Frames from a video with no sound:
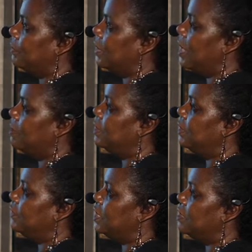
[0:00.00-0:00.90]
I'm
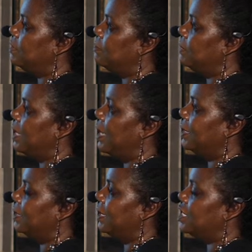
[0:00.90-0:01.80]
leaving some of the
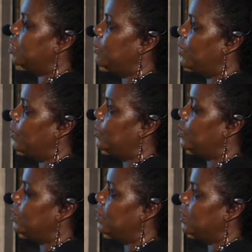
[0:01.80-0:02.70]
black
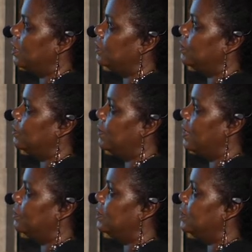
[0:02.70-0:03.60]
exposed and the color
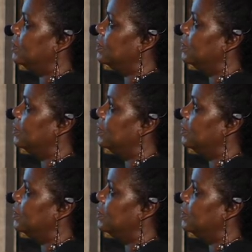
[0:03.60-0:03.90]
around it.